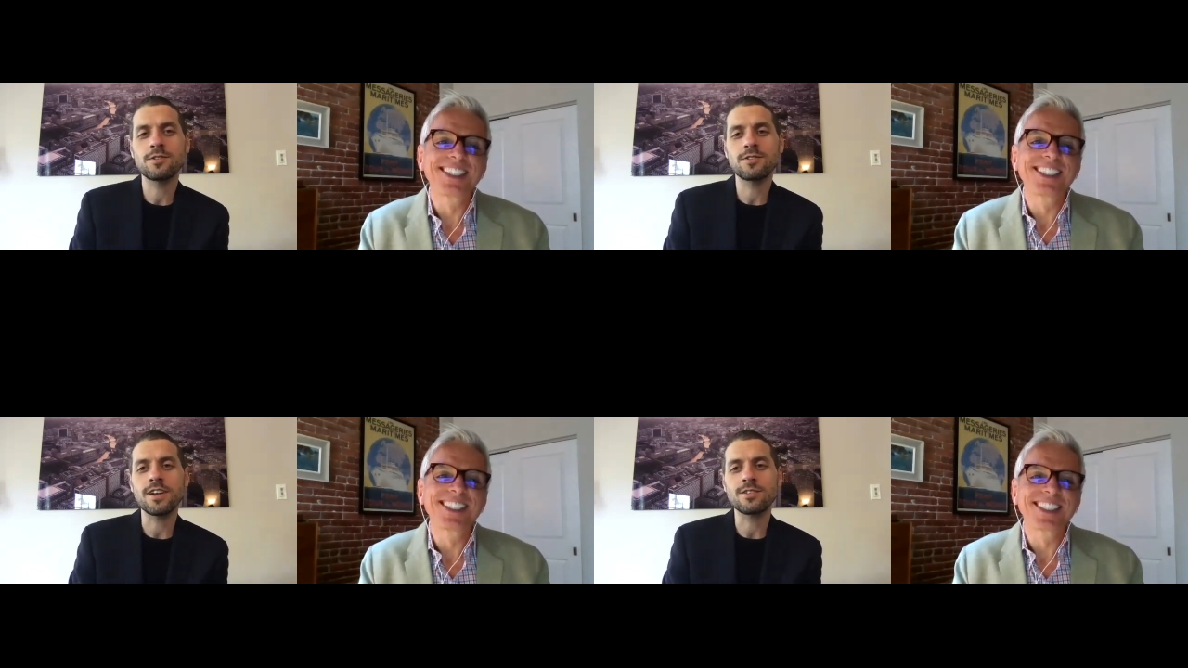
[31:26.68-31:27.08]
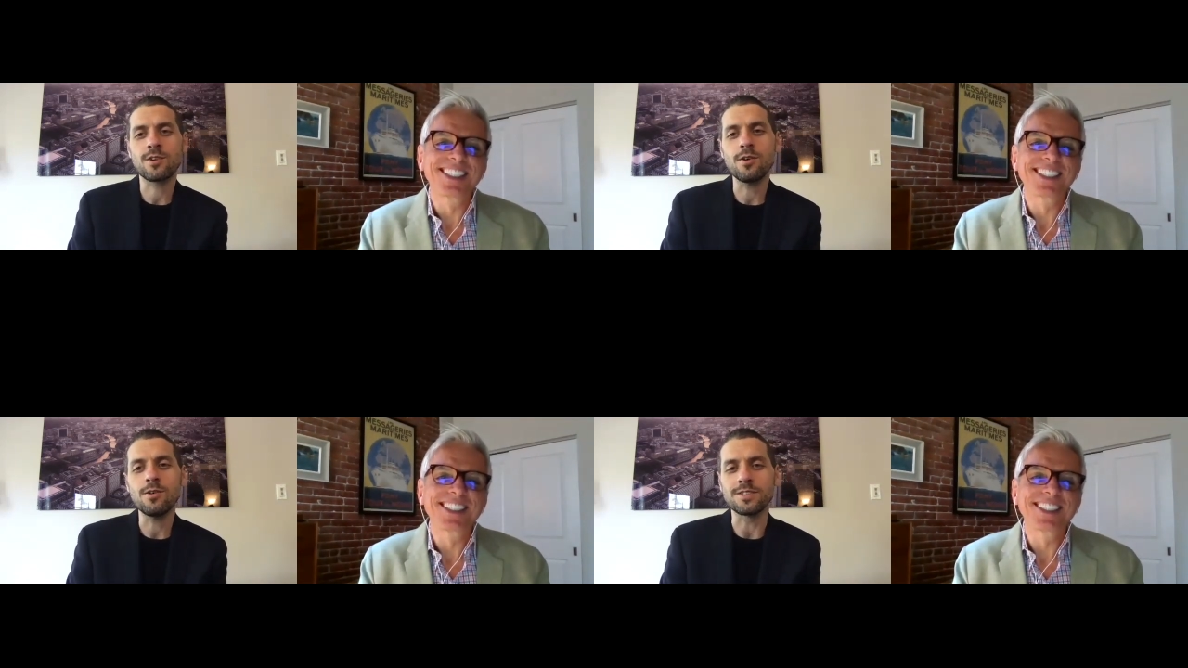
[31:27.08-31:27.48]
Speaker 1: strikes
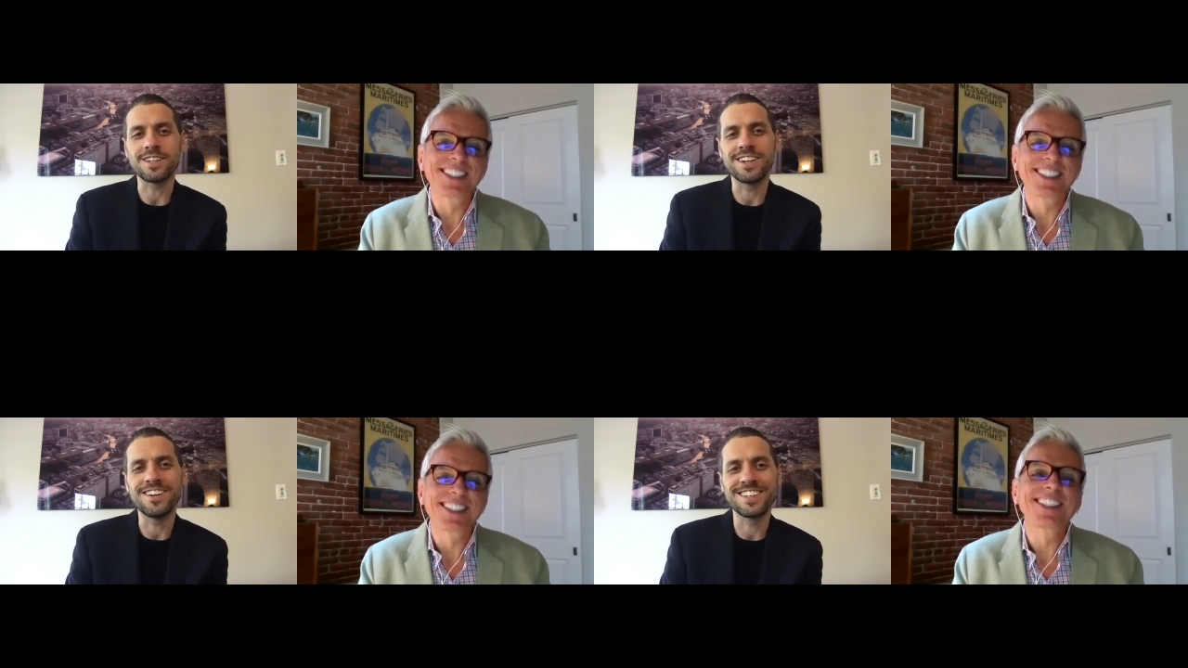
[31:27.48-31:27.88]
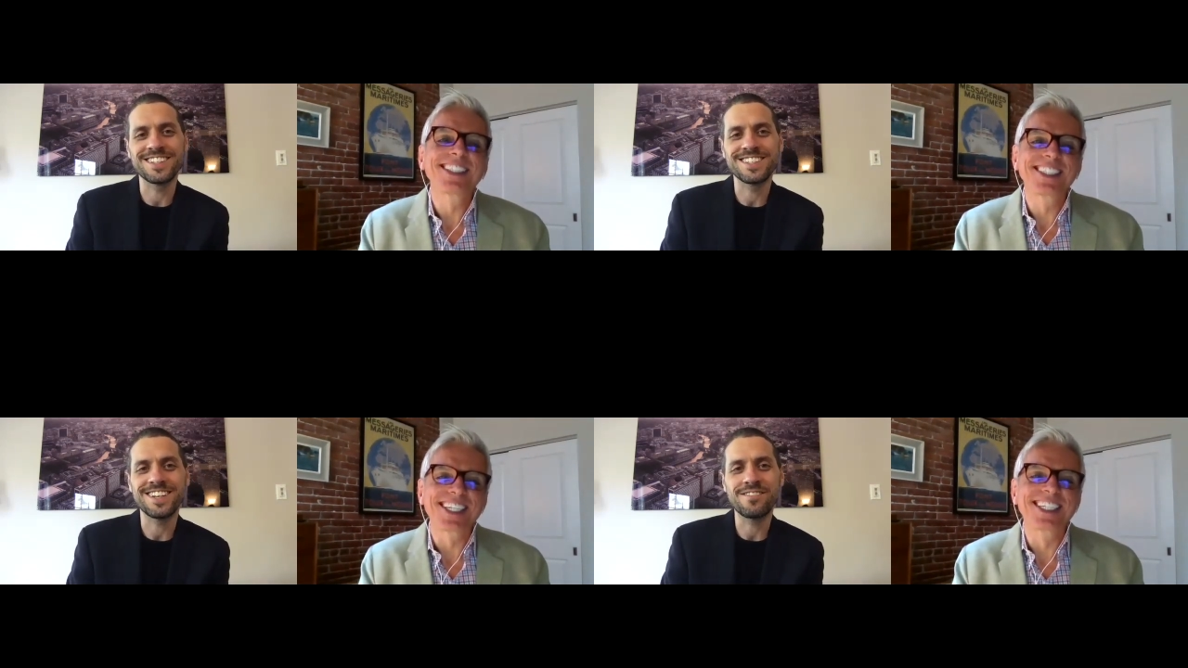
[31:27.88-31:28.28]
gold you know
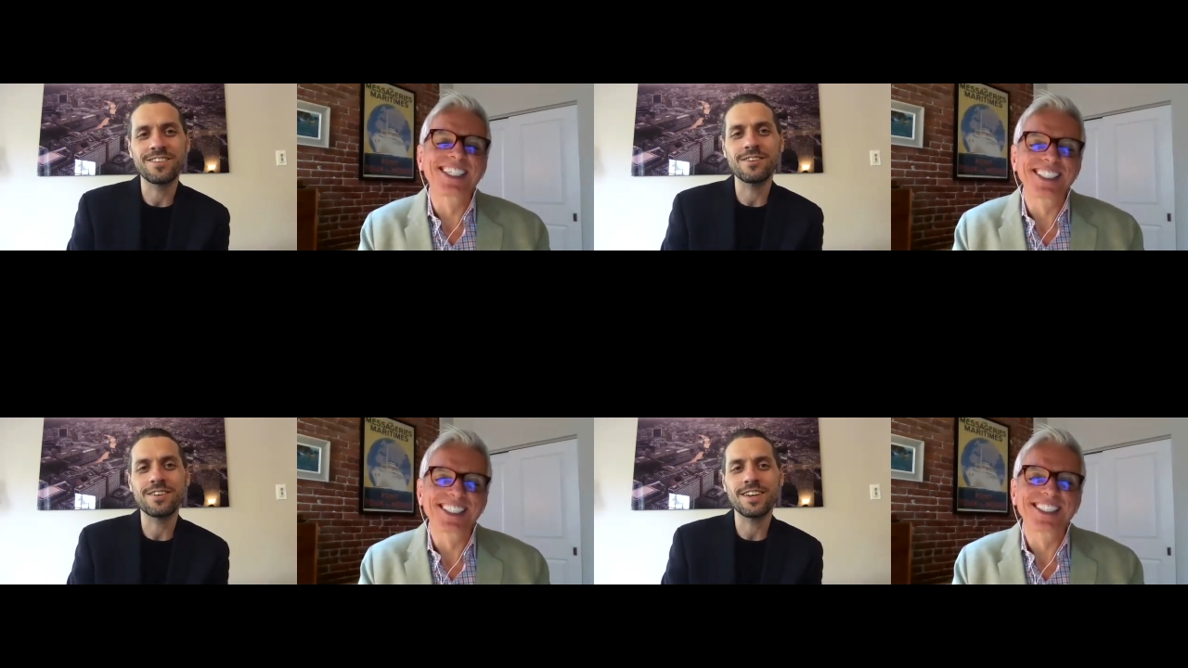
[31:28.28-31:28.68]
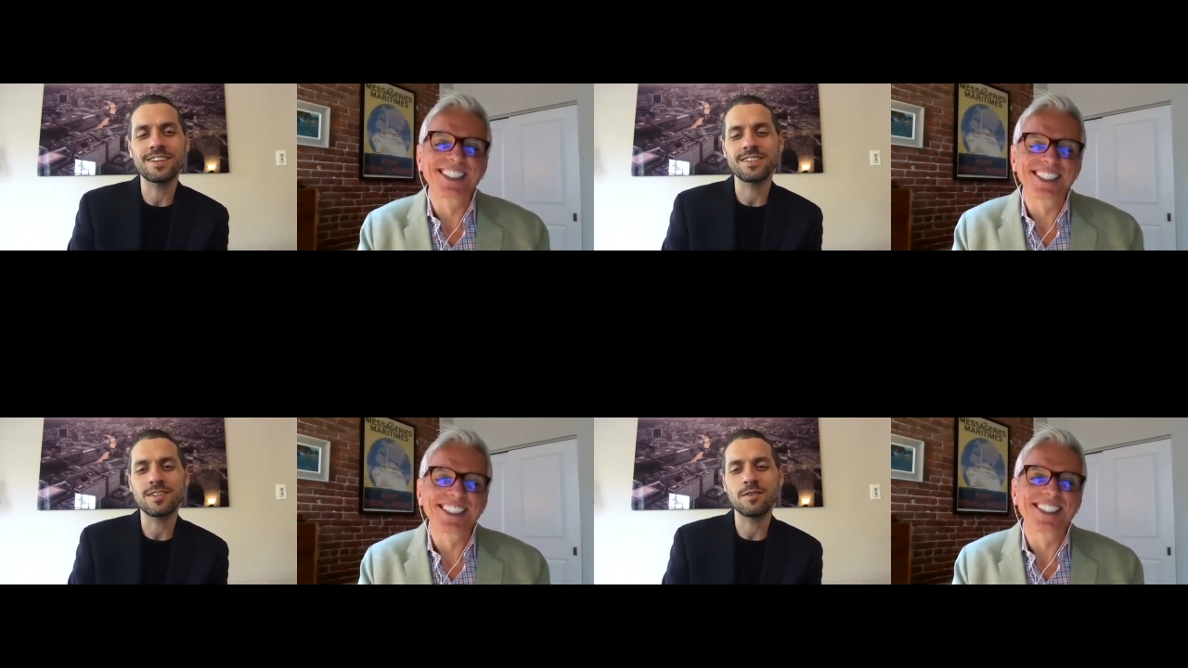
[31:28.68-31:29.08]
it's if you
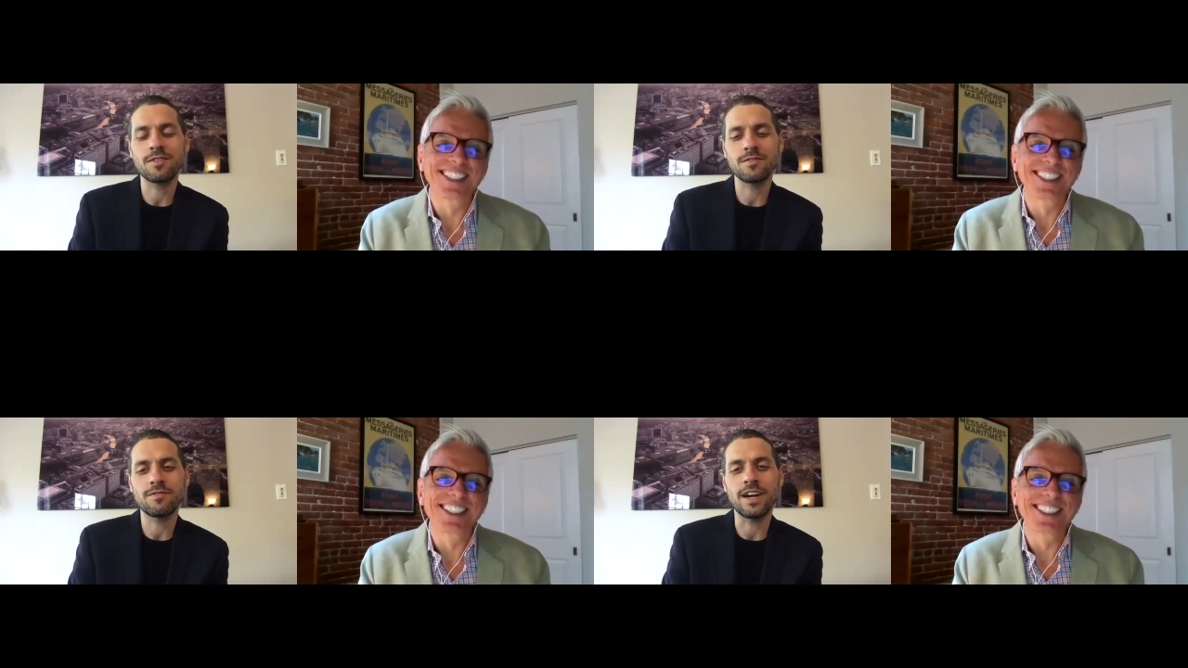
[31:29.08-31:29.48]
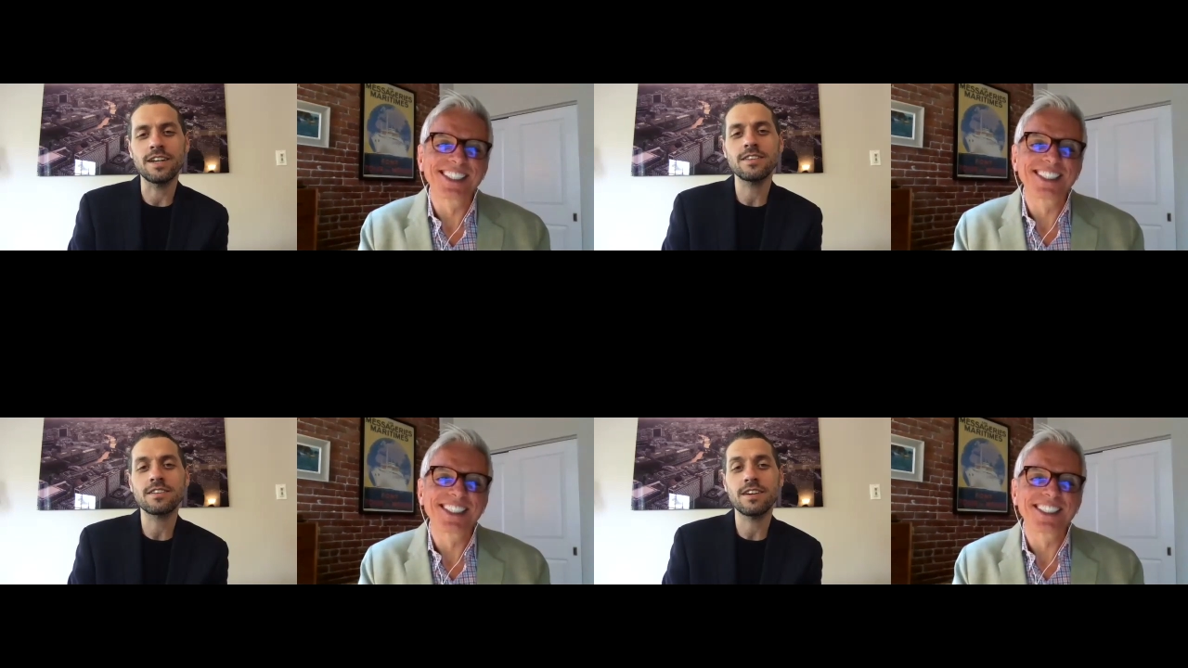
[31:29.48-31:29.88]
can so
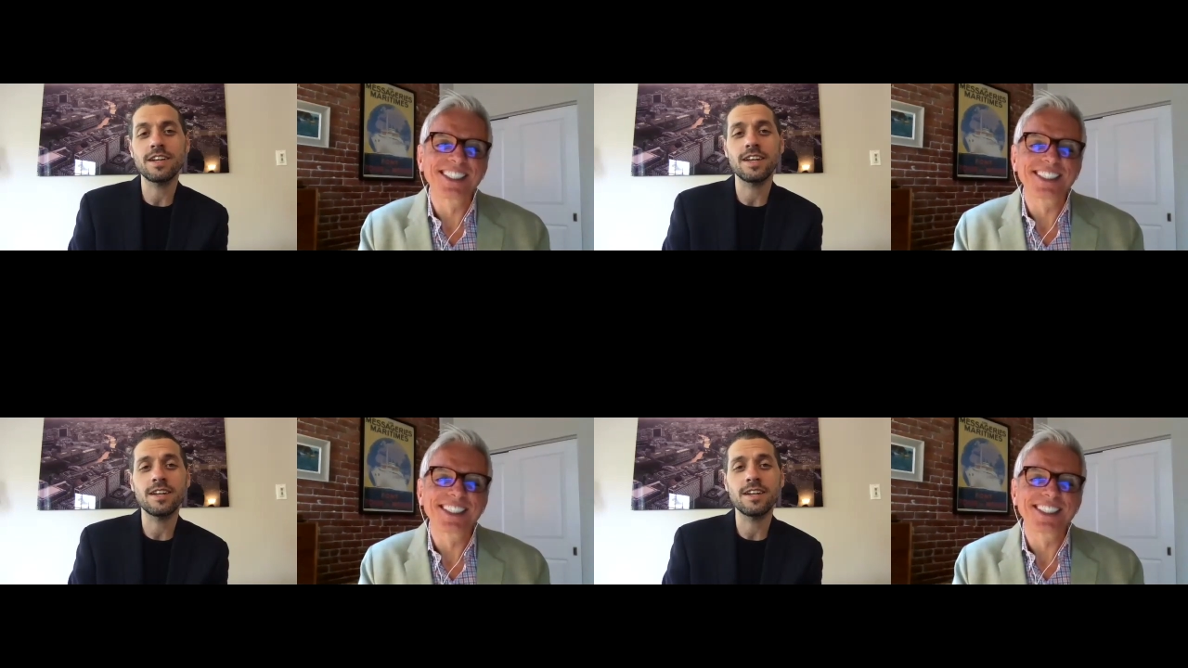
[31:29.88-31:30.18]
finding the right